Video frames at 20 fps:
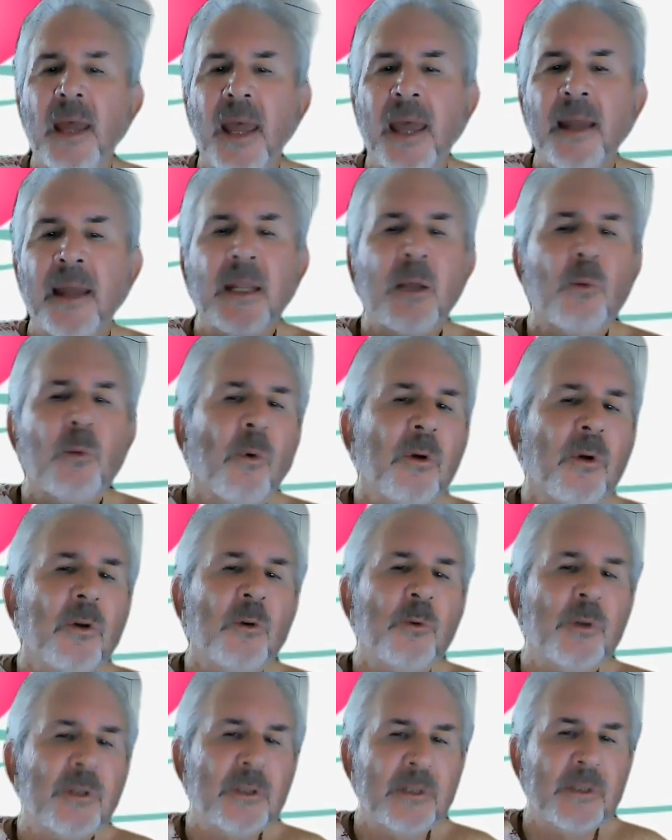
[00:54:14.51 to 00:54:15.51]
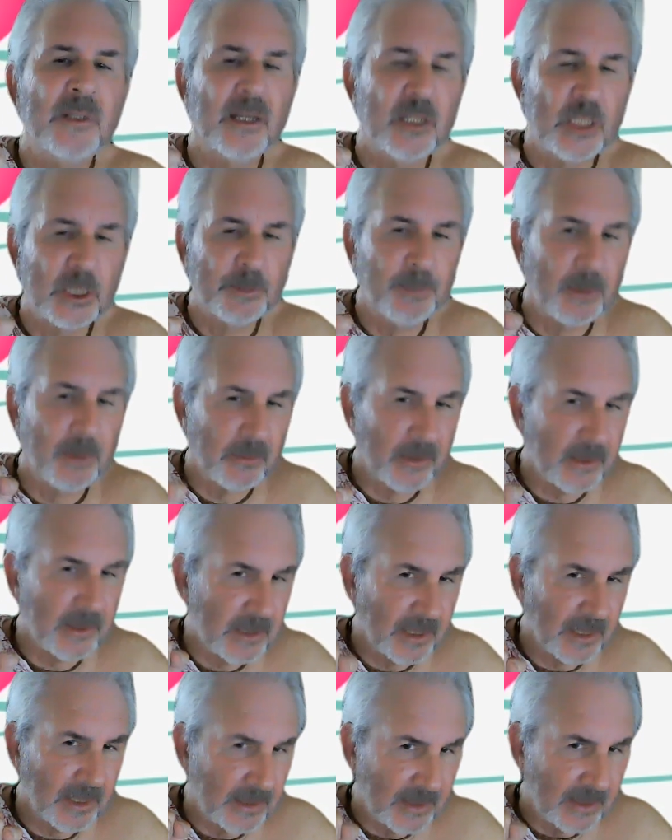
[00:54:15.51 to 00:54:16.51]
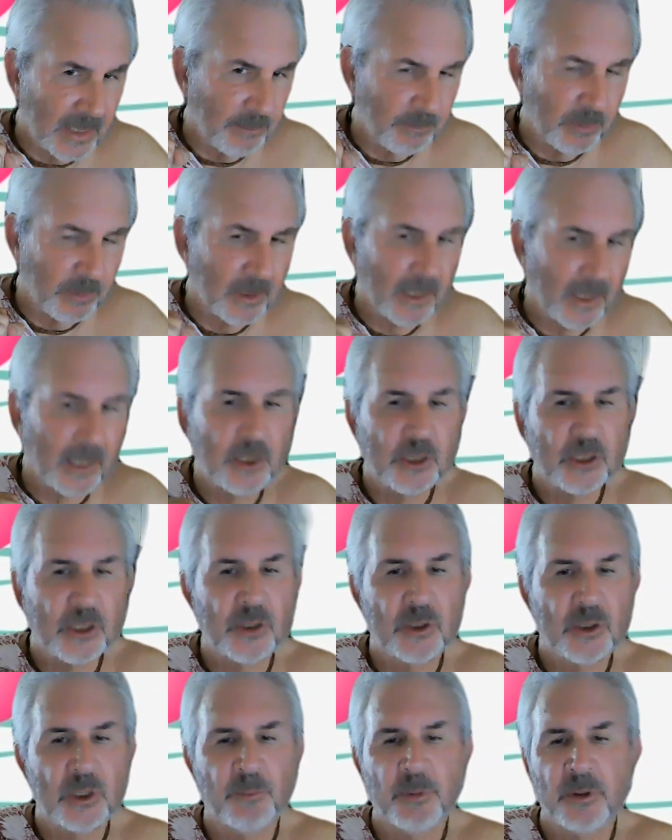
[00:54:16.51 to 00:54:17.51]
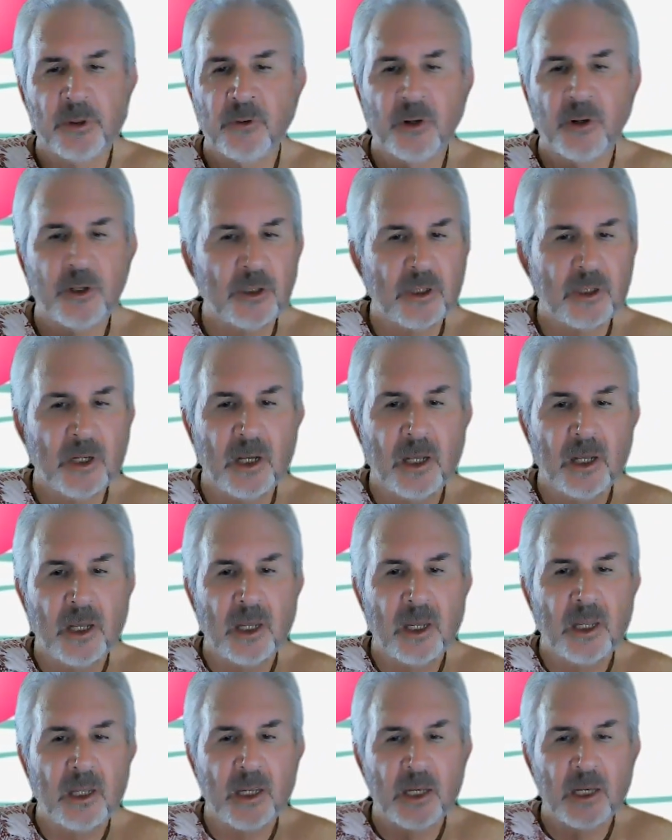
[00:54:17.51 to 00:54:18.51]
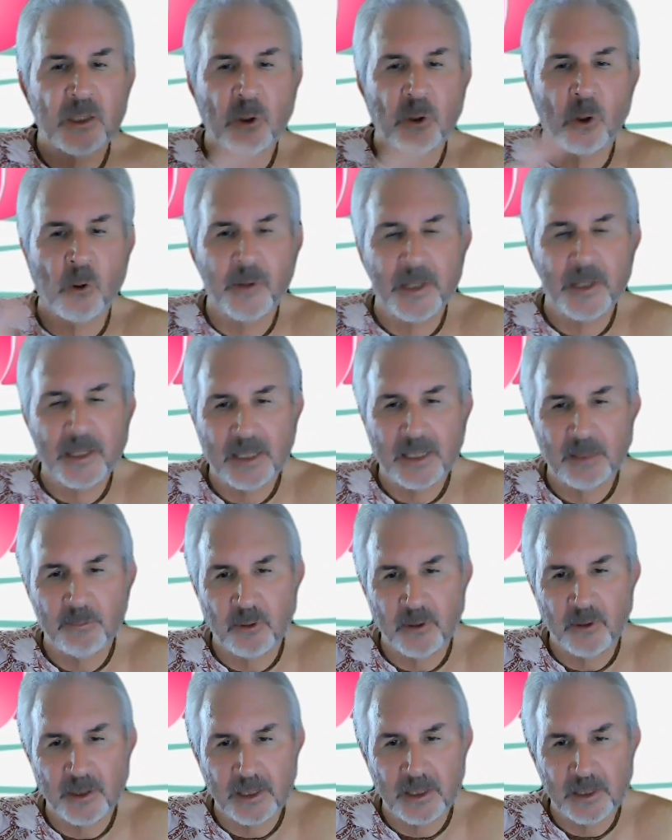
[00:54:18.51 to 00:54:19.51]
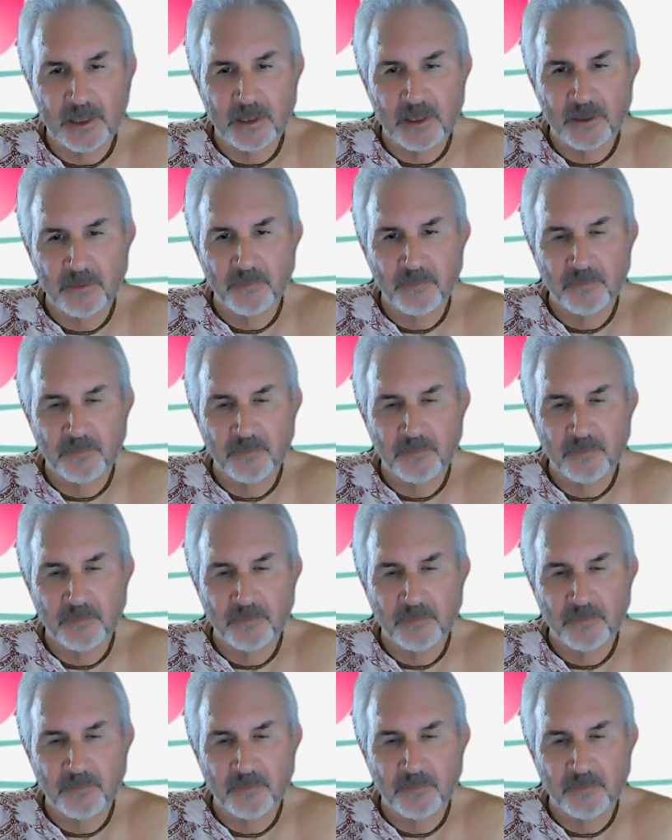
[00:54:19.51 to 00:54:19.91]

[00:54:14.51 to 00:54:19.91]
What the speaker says: anyone who is experiencing a deep relationship with Krishna is already liberated.